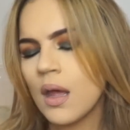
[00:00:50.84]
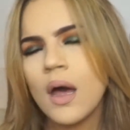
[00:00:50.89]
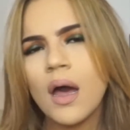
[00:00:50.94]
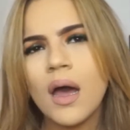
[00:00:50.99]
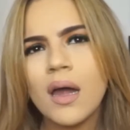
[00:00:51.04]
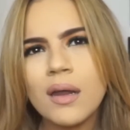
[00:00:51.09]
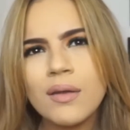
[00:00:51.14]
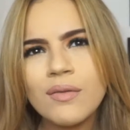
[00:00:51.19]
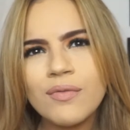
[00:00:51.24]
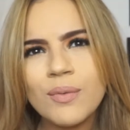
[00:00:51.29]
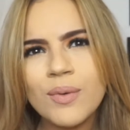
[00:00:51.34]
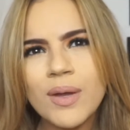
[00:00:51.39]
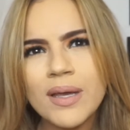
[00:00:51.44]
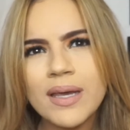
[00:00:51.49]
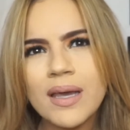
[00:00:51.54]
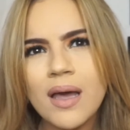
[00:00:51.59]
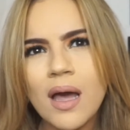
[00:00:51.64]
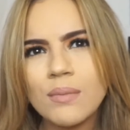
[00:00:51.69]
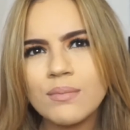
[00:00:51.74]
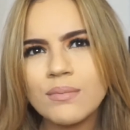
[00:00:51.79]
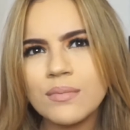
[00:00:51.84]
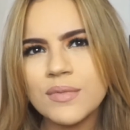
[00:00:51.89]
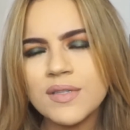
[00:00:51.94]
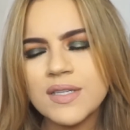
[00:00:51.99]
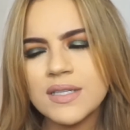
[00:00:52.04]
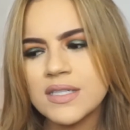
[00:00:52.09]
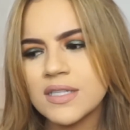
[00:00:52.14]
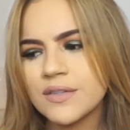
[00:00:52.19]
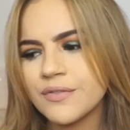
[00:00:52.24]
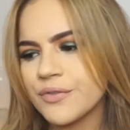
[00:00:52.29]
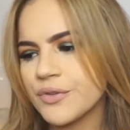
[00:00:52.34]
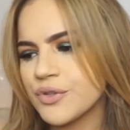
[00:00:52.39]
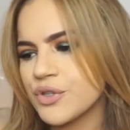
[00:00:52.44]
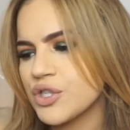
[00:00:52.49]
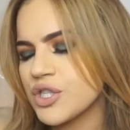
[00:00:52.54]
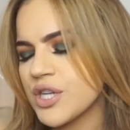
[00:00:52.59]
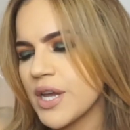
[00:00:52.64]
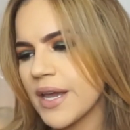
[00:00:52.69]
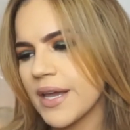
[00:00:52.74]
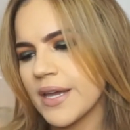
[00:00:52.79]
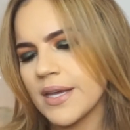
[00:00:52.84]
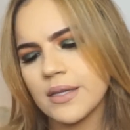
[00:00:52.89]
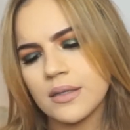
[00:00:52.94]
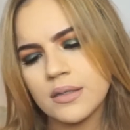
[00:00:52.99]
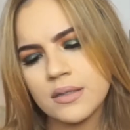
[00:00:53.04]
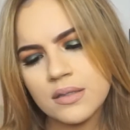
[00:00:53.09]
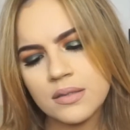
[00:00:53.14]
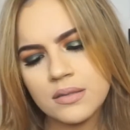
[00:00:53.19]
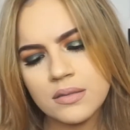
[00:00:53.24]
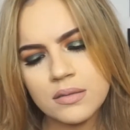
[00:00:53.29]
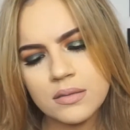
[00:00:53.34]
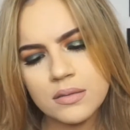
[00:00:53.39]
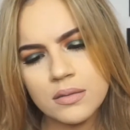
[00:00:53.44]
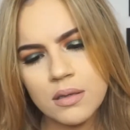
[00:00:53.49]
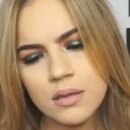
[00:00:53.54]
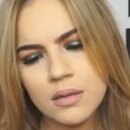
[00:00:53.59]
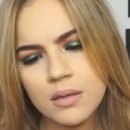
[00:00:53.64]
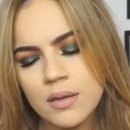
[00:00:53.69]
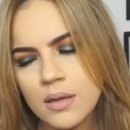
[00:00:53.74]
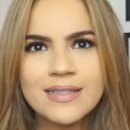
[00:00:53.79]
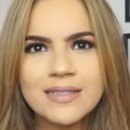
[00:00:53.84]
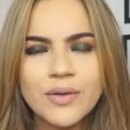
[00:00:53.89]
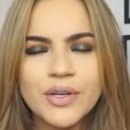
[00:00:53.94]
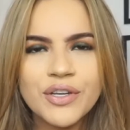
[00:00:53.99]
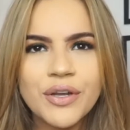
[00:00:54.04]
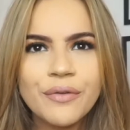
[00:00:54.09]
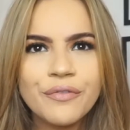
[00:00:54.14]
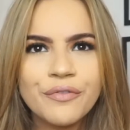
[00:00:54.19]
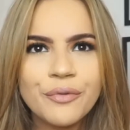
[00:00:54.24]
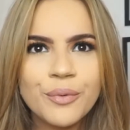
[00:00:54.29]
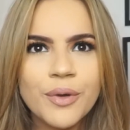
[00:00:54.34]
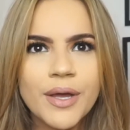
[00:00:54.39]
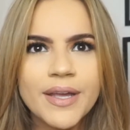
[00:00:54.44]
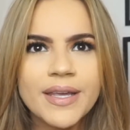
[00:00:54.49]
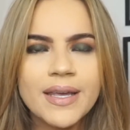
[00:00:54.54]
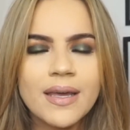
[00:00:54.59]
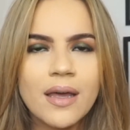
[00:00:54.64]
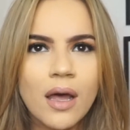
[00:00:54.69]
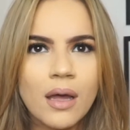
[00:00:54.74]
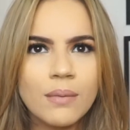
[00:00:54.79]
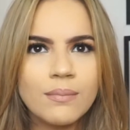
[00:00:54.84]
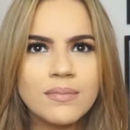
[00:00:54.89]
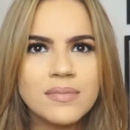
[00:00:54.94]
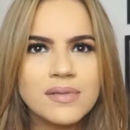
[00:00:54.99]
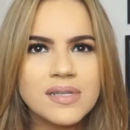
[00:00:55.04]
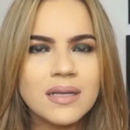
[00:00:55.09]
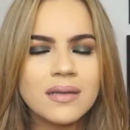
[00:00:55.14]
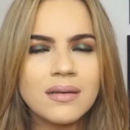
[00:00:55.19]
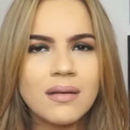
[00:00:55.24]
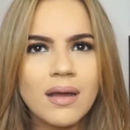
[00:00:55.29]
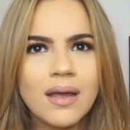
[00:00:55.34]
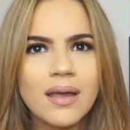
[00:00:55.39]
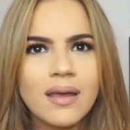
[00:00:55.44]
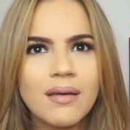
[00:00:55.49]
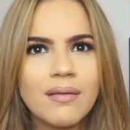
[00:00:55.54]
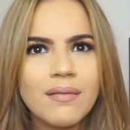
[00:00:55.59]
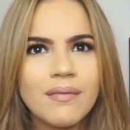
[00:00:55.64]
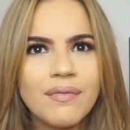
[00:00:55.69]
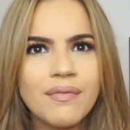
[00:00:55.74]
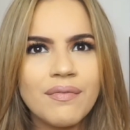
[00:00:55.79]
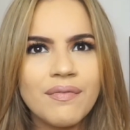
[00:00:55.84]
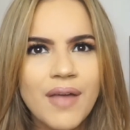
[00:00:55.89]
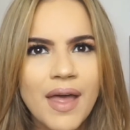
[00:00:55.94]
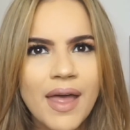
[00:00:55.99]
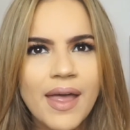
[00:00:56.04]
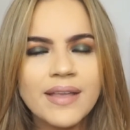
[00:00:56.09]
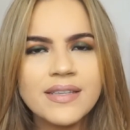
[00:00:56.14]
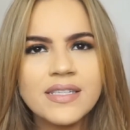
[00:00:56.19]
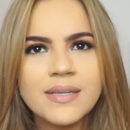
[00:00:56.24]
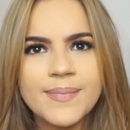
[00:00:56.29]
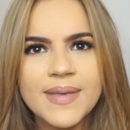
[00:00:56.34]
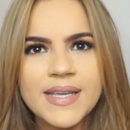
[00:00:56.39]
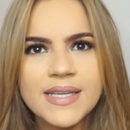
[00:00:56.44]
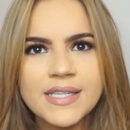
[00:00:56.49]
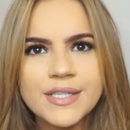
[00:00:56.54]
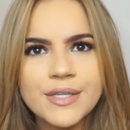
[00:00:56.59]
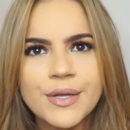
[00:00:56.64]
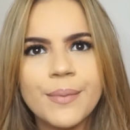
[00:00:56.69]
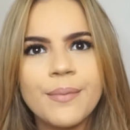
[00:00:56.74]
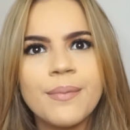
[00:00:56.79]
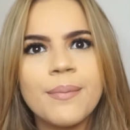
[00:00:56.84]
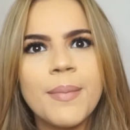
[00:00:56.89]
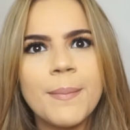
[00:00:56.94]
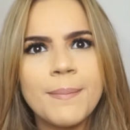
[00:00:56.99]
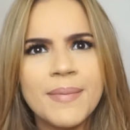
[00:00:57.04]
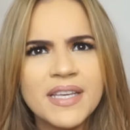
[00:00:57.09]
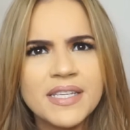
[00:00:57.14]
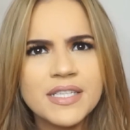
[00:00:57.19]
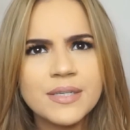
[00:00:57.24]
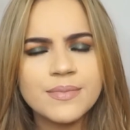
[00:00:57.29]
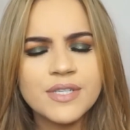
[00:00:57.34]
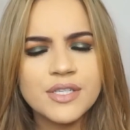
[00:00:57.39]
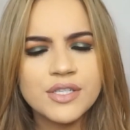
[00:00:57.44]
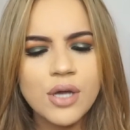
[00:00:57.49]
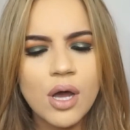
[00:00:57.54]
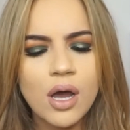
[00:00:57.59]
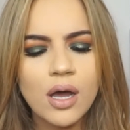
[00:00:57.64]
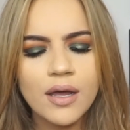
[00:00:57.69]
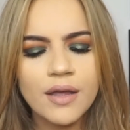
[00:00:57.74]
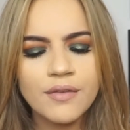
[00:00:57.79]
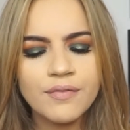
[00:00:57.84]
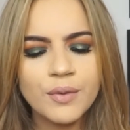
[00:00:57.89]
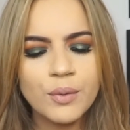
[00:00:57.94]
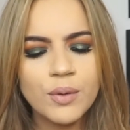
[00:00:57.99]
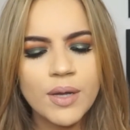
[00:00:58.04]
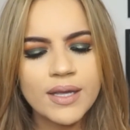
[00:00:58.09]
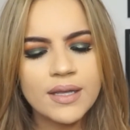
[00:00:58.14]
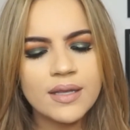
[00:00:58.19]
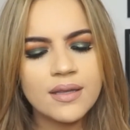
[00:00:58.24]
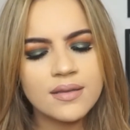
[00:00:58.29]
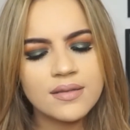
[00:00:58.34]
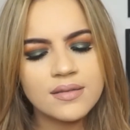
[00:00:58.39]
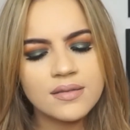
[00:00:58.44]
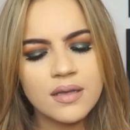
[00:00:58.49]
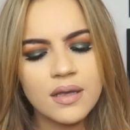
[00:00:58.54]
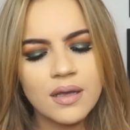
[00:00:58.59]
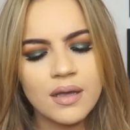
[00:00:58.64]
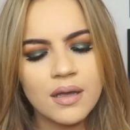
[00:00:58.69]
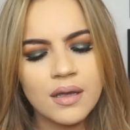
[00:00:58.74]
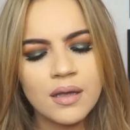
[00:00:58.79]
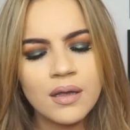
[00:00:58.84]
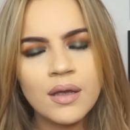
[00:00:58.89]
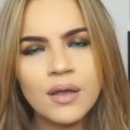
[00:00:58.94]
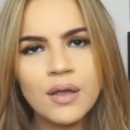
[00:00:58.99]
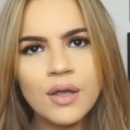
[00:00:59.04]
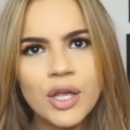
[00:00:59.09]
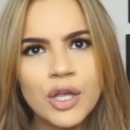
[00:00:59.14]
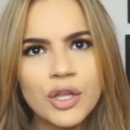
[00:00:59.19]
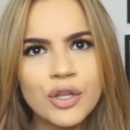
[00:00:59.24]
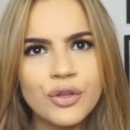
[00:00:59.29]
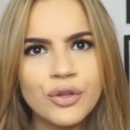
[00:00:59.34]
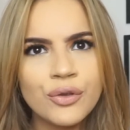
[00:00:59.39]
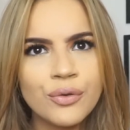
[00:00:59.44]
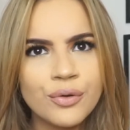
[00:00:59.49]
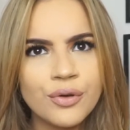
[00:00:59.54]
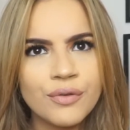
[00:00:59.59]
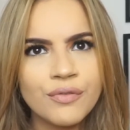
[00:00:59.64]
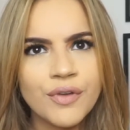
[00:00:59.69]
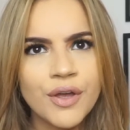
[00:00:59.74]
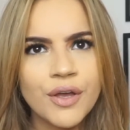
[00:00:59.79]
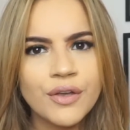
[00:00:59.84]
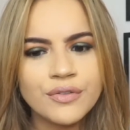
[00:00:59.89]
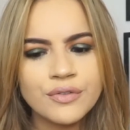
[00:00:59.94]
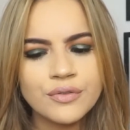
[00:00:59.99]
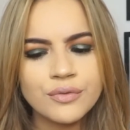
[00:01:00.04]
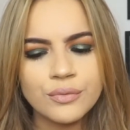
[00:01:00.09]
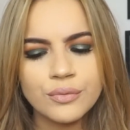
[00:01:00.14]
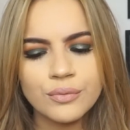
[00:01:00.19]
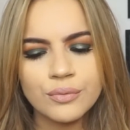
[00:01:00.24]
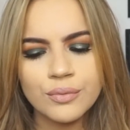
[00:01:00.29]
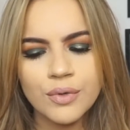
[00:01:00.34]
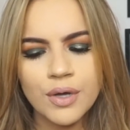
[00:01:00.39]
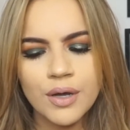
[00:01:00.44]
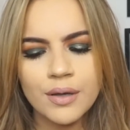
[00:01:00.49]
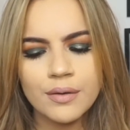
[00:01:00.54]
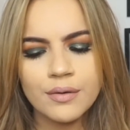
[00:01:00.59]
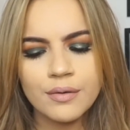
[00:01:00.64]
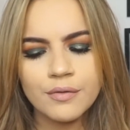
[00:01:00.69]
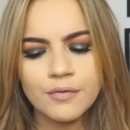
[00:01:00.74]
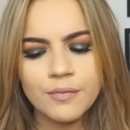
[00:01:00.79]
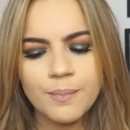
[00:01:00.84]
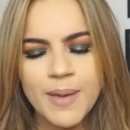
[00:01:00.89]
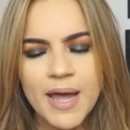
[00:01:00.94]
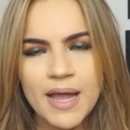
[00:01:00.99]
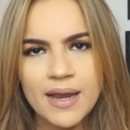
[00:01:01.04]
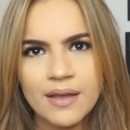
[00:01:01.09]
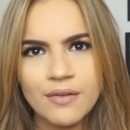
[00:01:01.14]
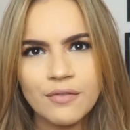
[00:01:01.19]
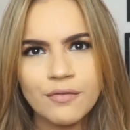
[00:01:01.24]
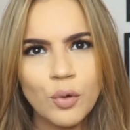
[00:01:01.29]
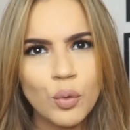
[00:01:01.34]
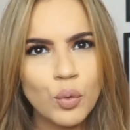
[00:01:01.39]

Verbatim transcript: I don't feel like it comes in different shades. So I don't feel like it comes in like fair to medium, medium to dark. I feel like it's a universal kind of palette for